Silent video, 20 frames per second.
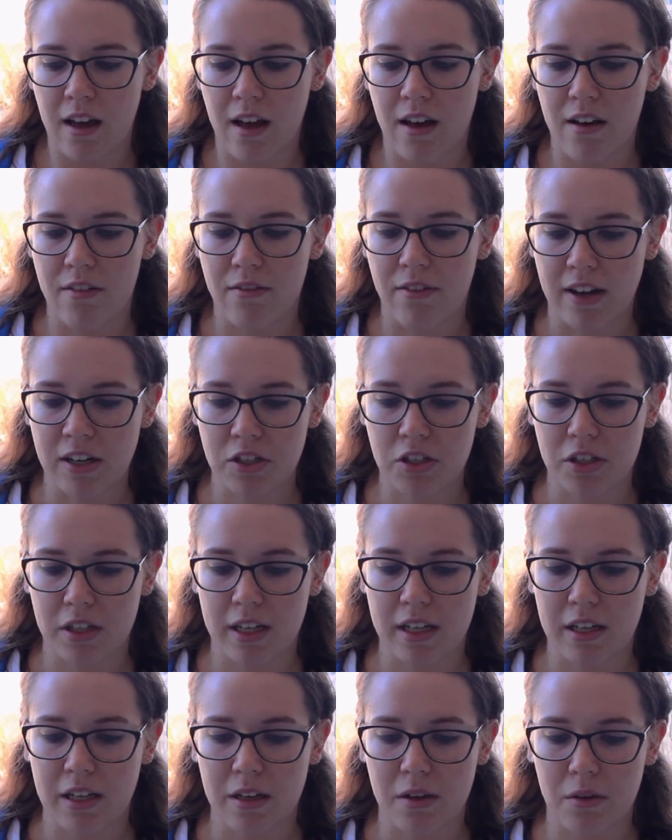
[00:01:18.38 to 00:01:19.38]

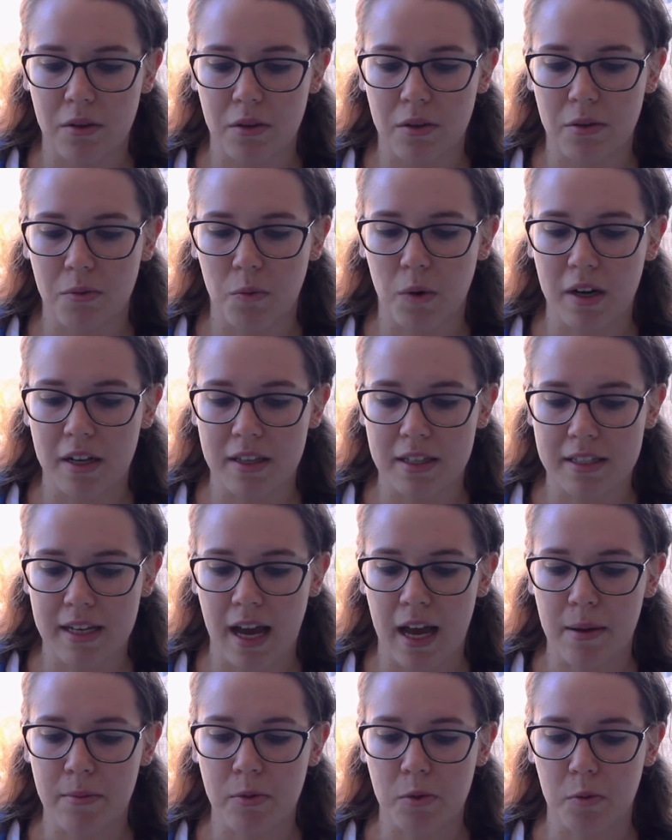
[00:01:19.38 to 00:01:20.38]
Eventually, one of the
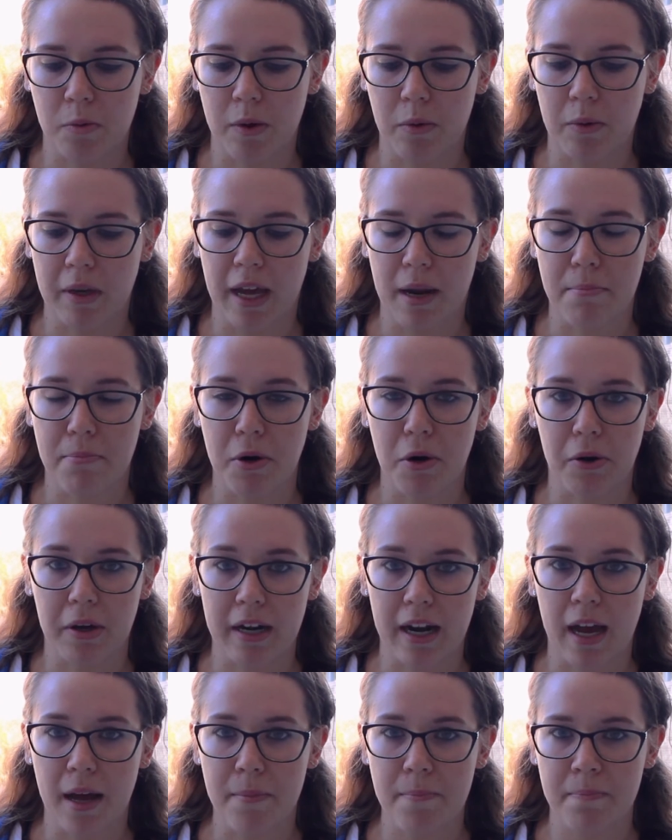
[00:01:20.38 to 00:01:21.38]
times when we had
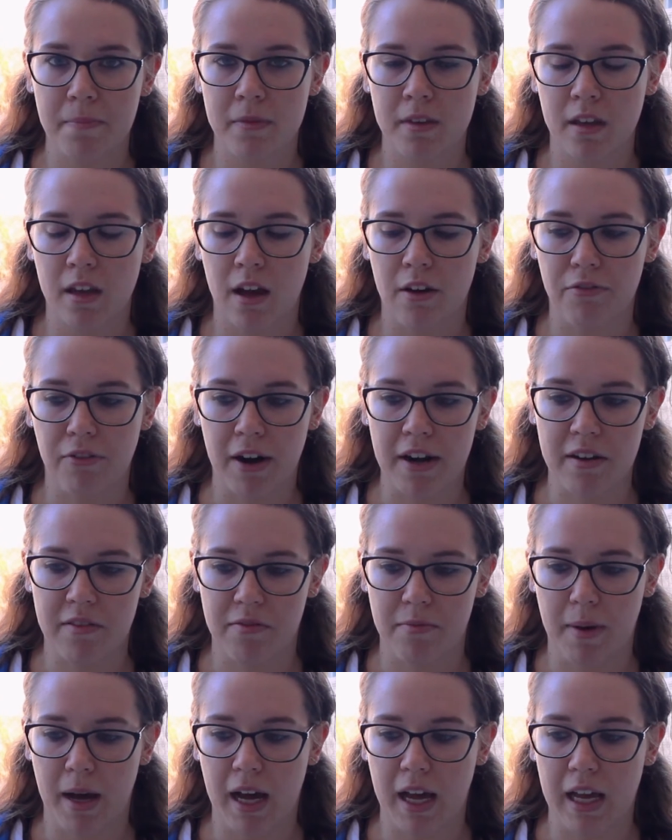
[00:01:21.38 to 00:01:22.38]
broken up, a friend
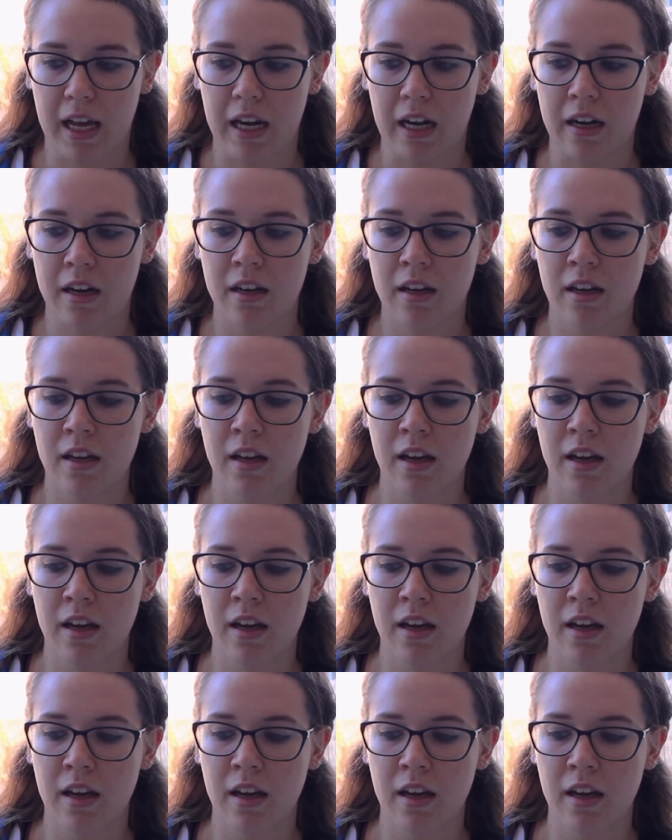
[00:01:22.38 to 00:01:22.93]
of mine